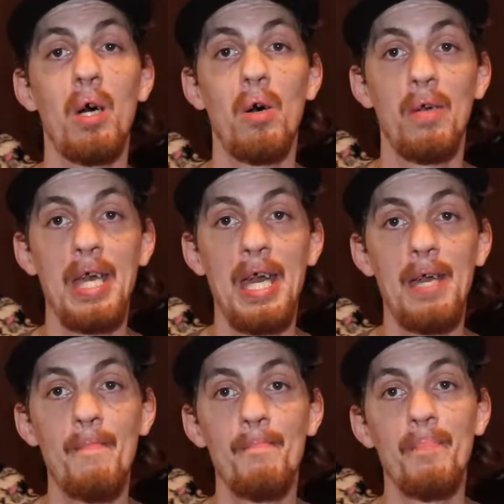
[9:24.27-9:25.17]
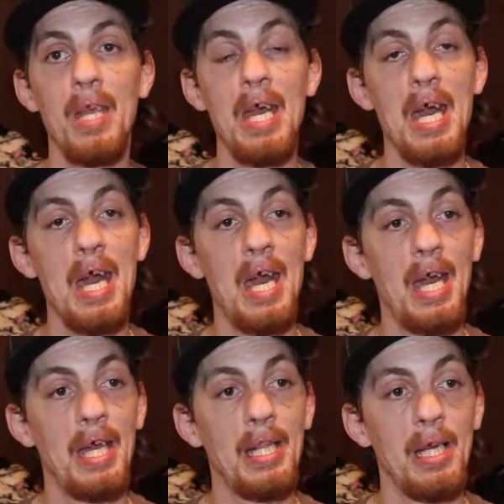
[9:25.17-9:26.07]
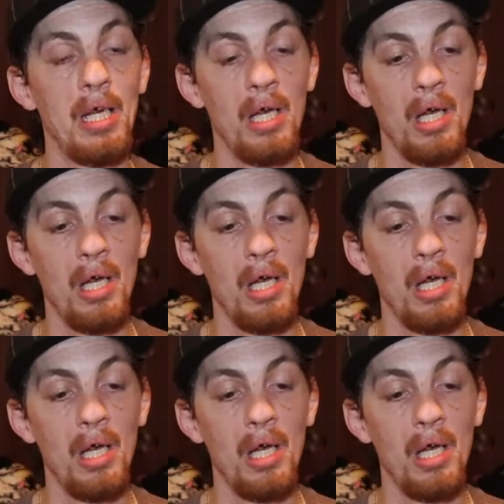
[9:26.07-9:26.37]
Okay, and